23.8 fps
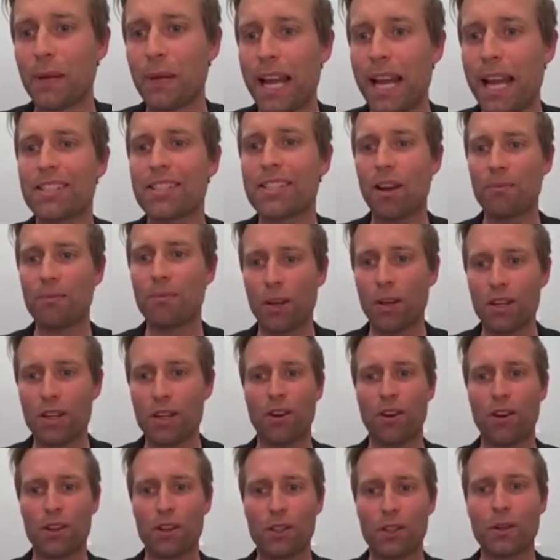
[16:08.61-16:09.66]
But as time goes
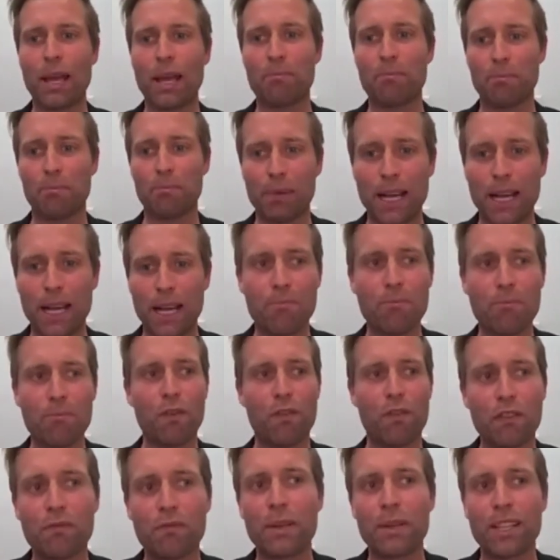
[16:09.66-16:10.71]
on, you'll become more
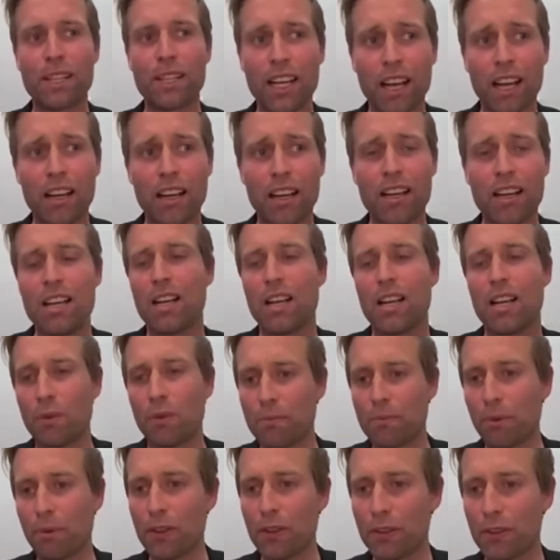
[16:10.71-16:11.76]
familiar
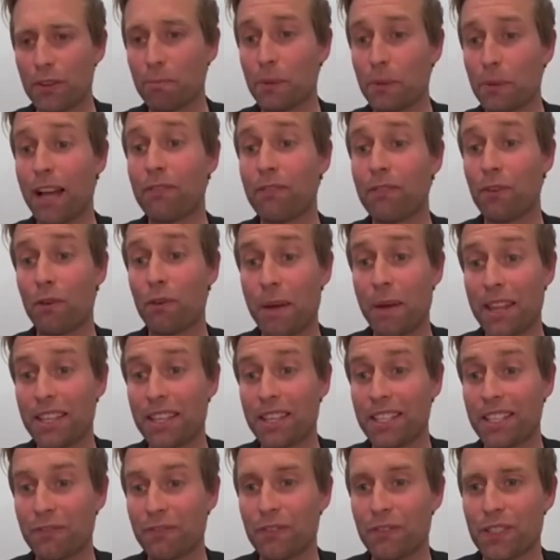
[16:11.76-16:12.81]
with both the platform and the
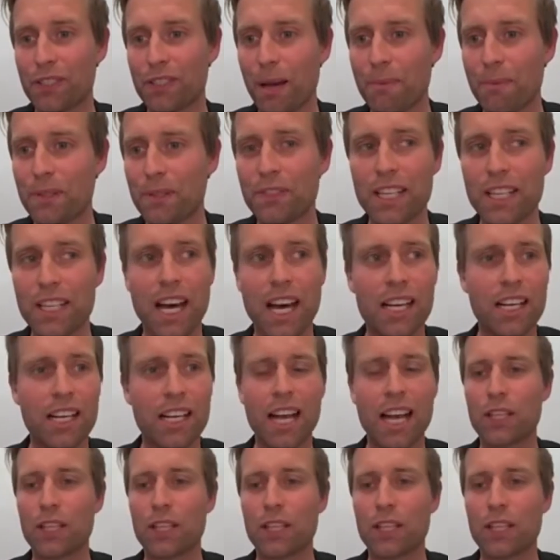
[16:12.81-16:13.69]
different types of data,